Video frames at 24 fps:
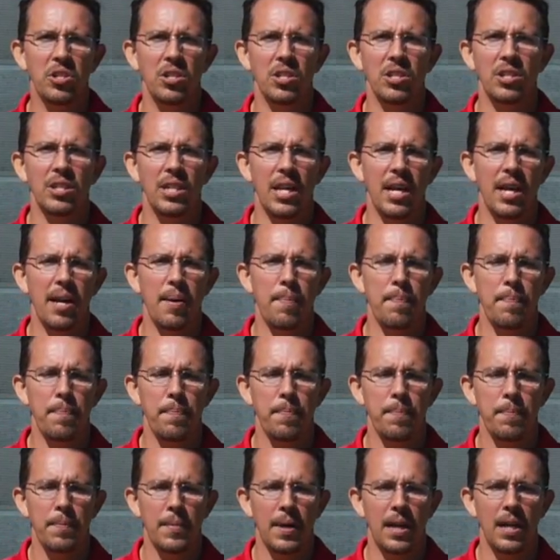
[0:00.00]
is um,
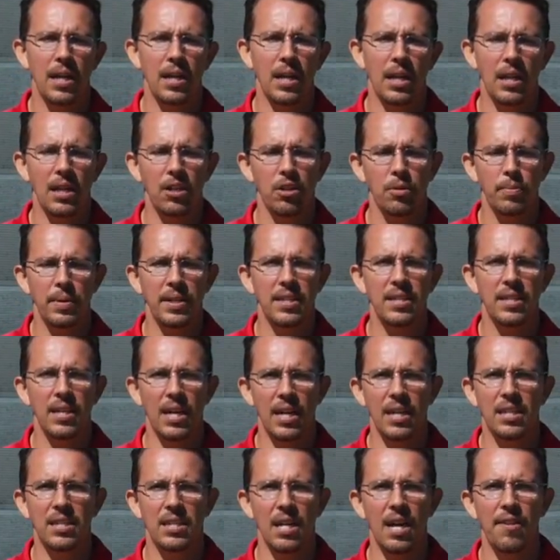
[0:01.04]
A, a little bit
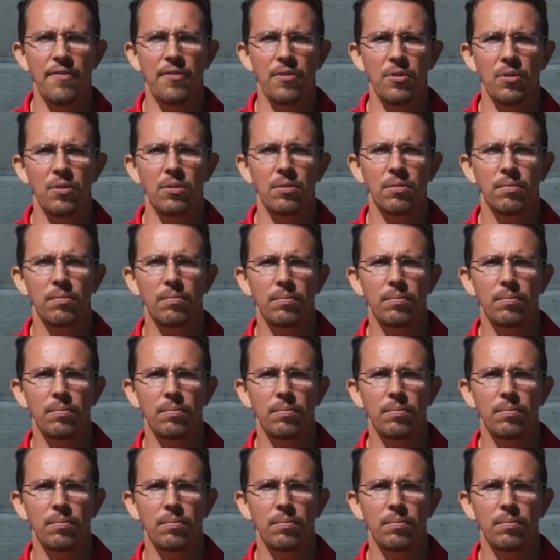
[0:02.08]
uh, tougher,